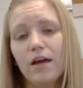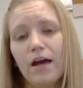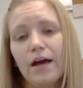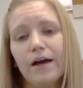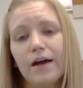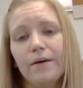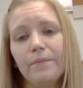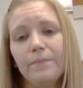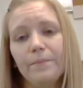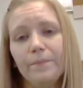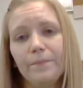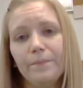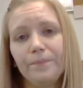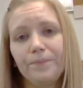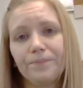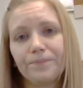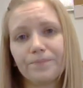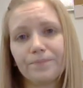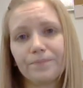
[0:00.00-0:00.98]

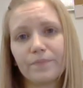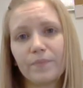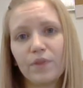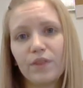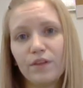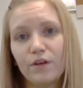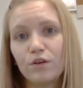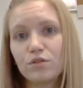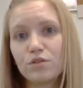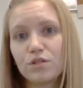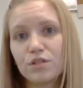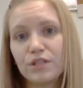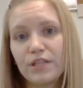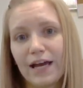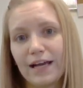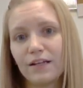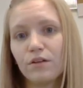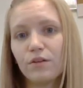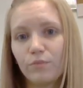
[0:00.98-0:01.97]

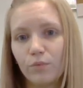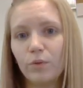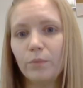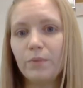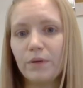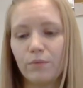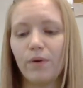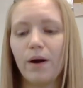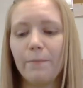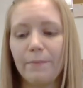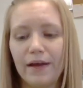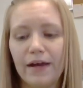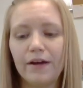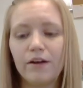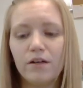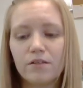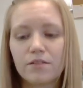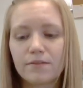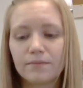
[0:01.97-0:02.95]
That will be what
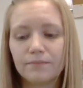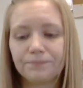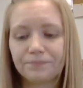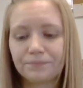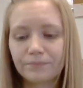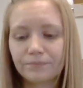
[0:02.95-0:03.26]
matters.